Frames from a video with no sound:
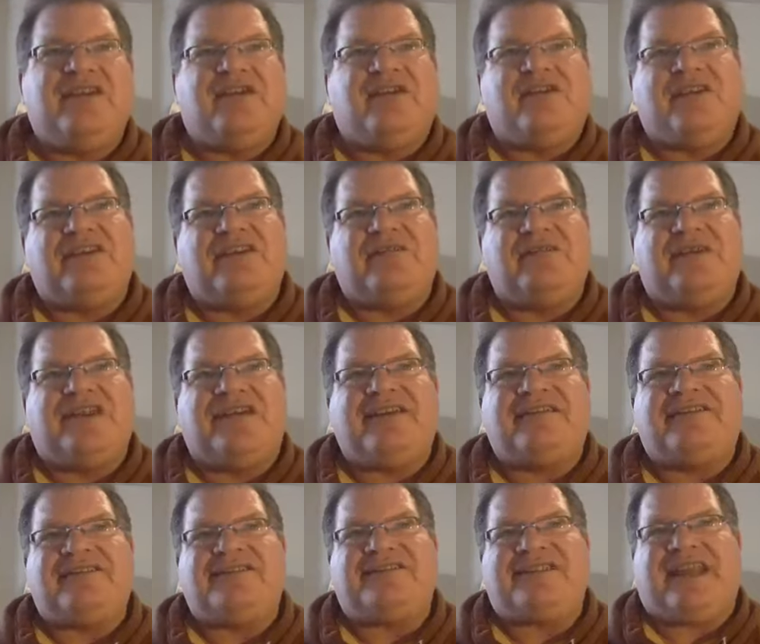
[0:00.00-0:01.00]
or they don't
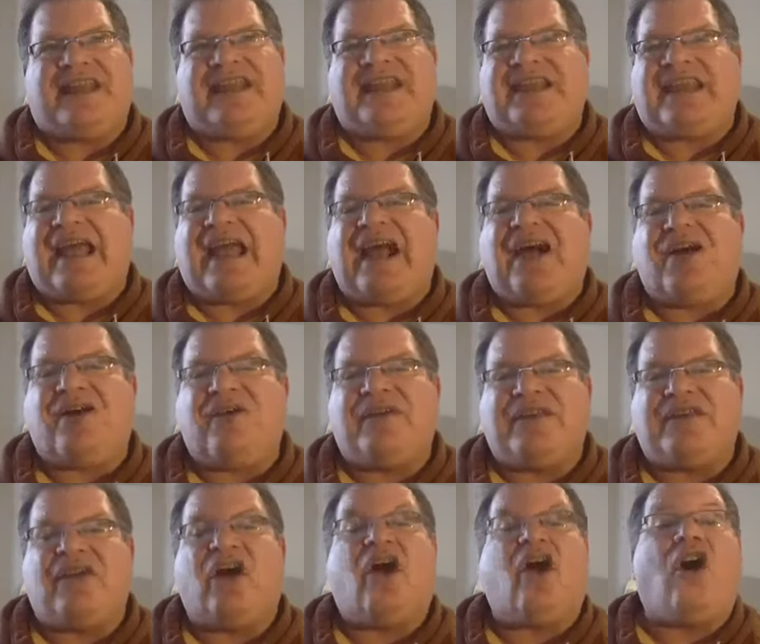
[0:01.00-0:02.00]
understand how
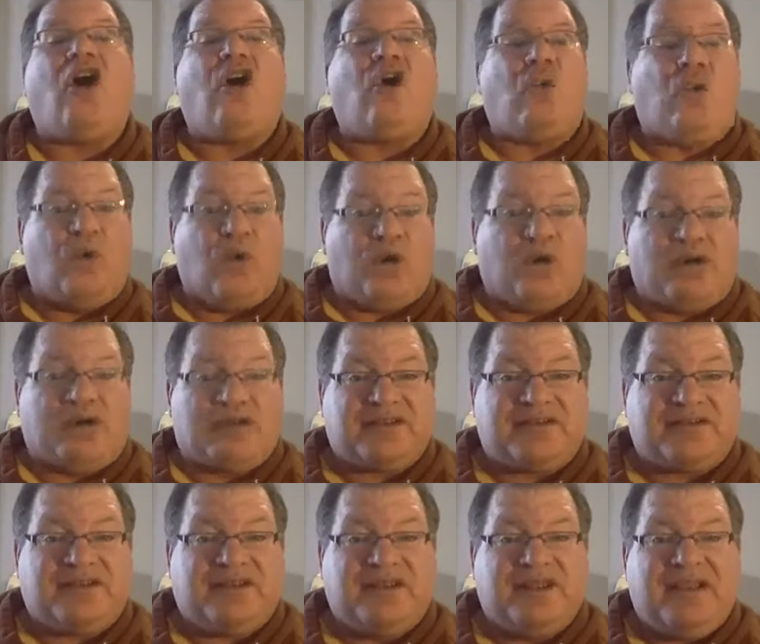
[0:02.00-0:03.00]
it all works.